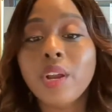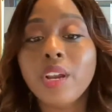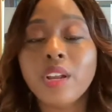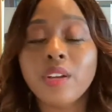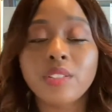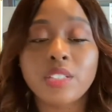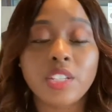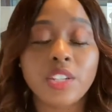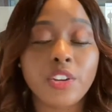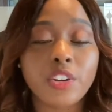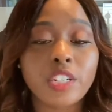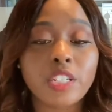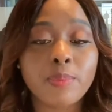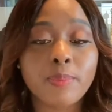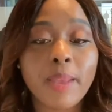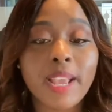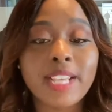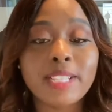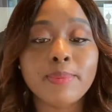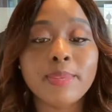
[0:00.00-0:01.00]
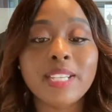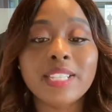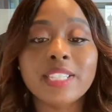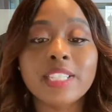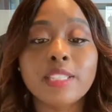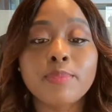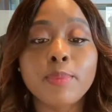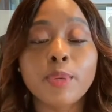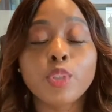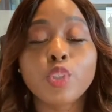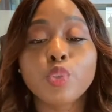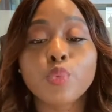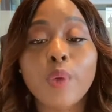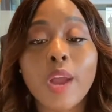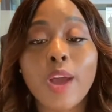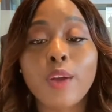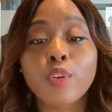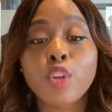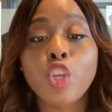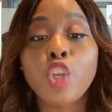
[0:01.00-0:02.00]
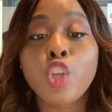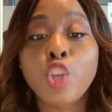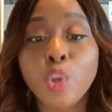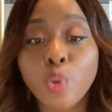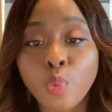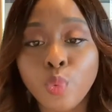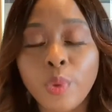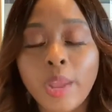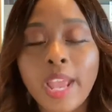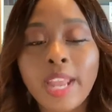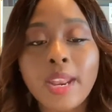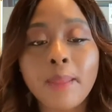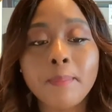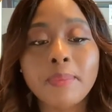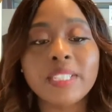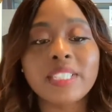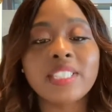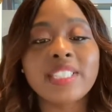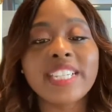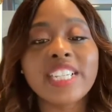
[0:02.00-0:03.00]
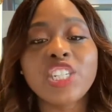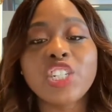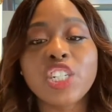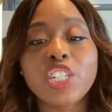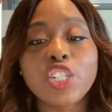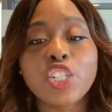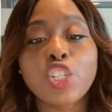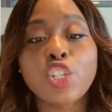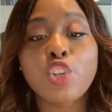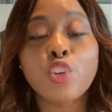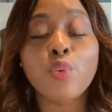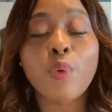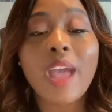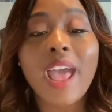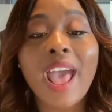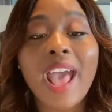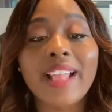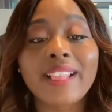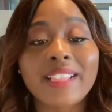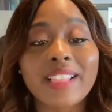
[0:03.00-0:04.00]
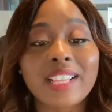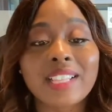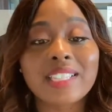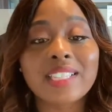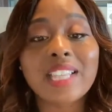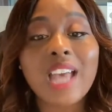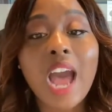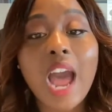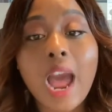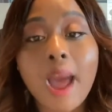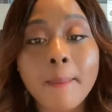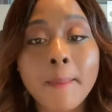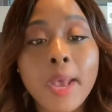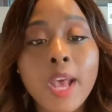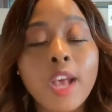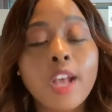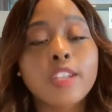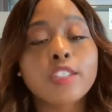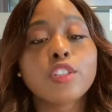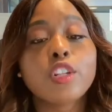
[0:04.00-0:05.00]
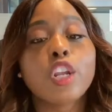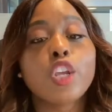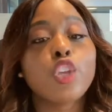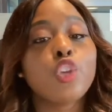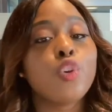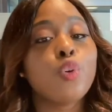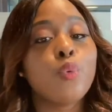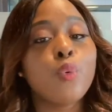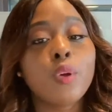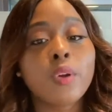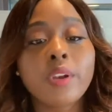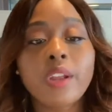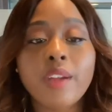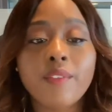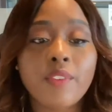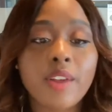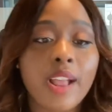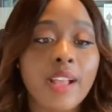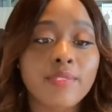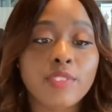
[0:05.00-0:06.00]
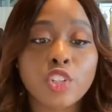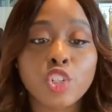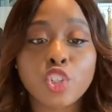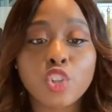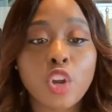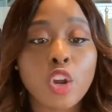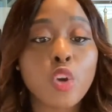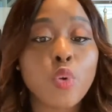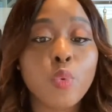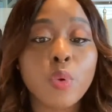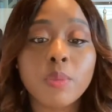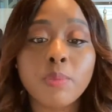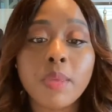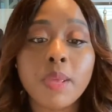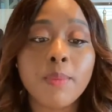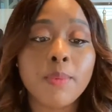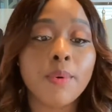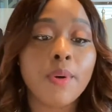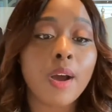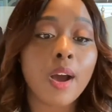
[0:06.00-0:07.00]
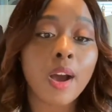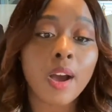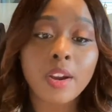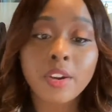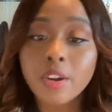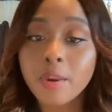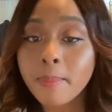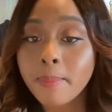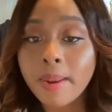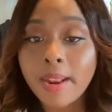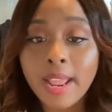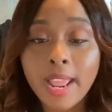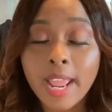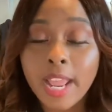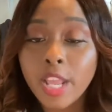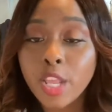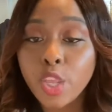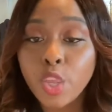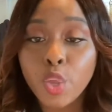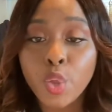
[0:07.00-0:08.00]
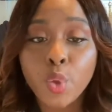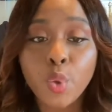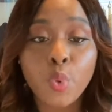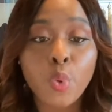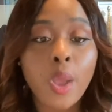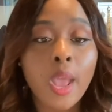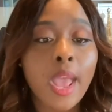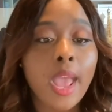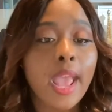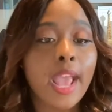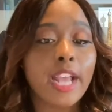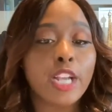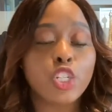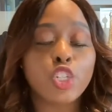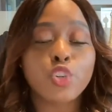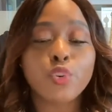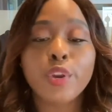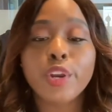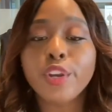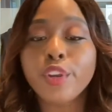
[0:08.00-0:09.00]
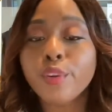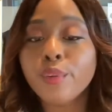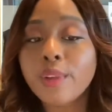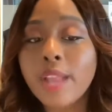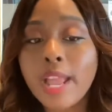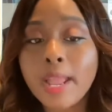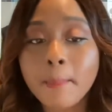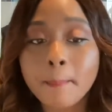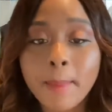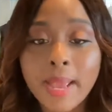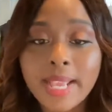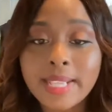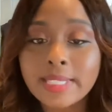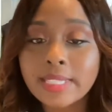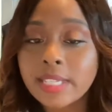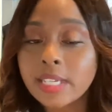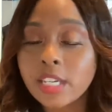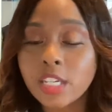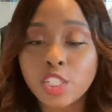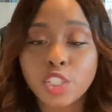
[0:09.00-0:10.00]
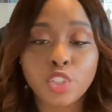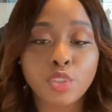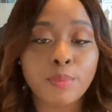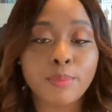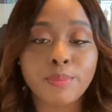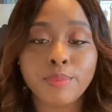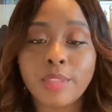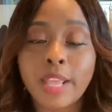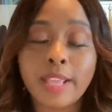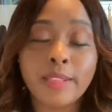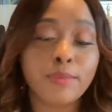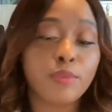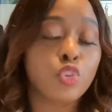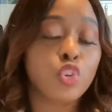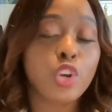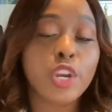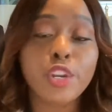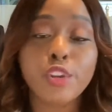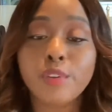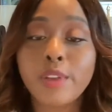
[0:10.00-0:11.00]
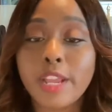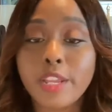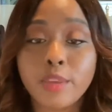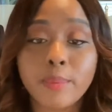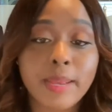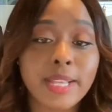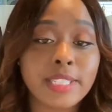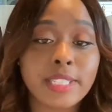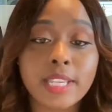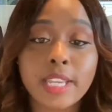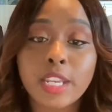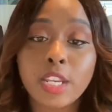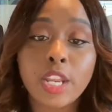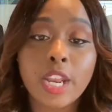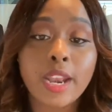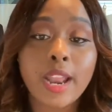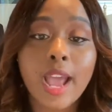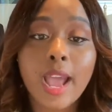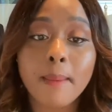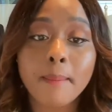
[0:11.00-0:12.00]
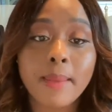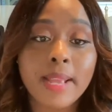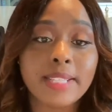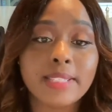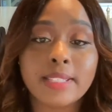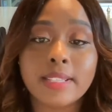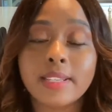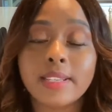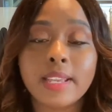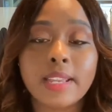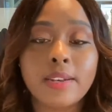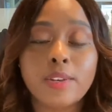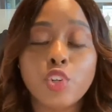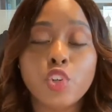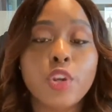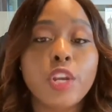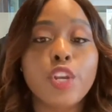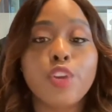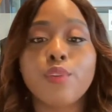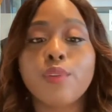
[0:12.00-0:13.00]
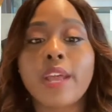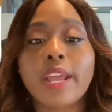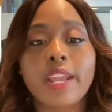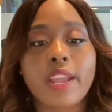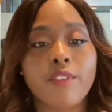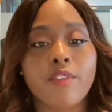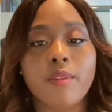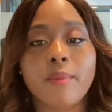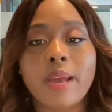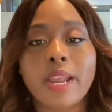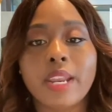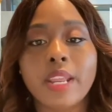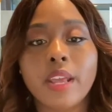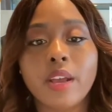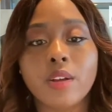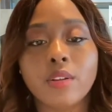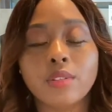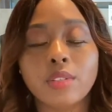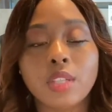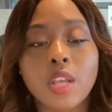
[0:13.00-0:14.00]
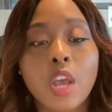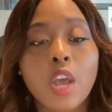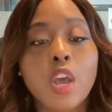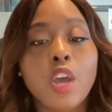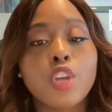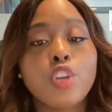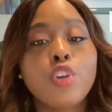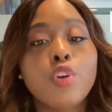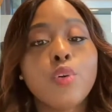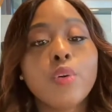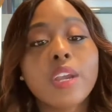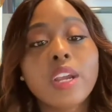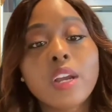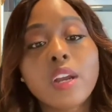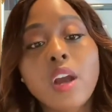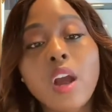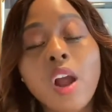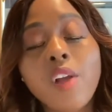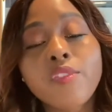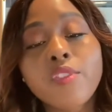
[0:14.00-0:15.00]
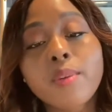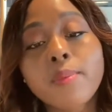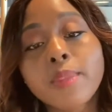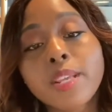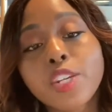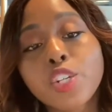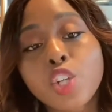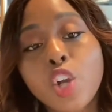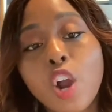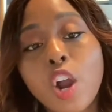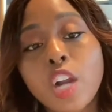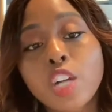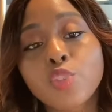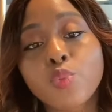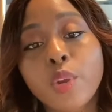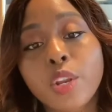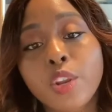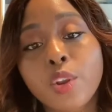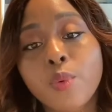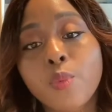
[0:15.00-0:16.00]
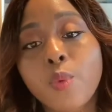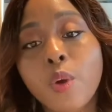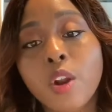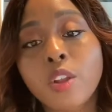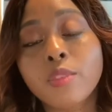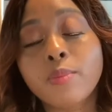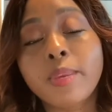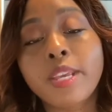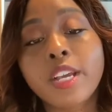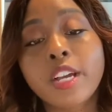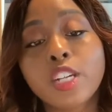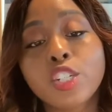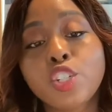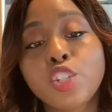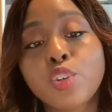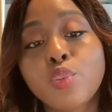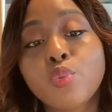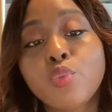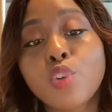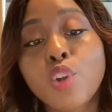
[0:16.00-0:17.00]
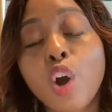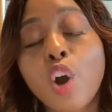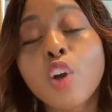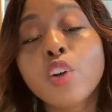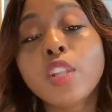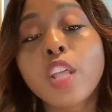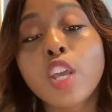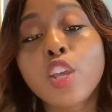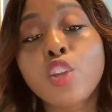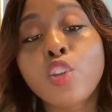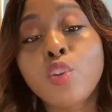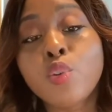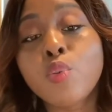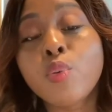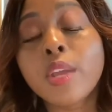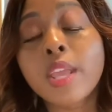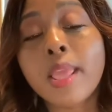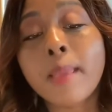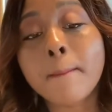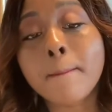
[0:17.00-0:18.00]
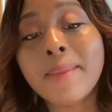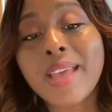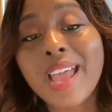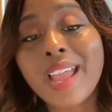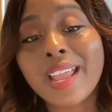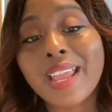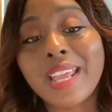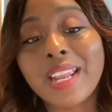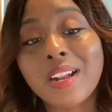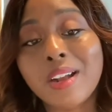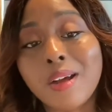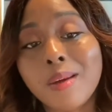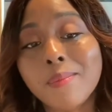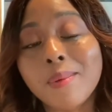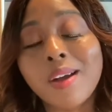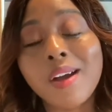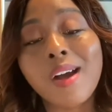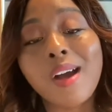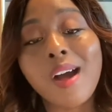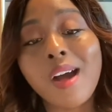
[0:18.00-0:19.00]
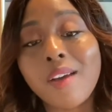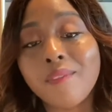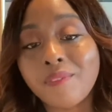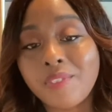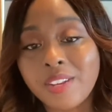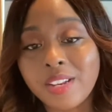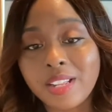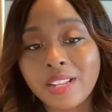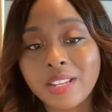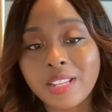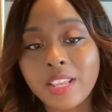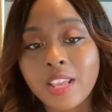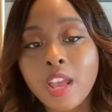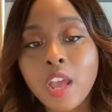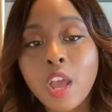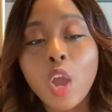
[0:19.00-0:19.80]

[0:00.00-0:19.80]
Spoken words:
else in your space, because it's built around you and it positions you at the top so that you will never have to struggle with people underpaying you and treating you like basic, because they treat you like you're basic and you're not basic, and treating you like everybody else. You can comfortably charge what you're worth because you'll know that you can back it up confidently.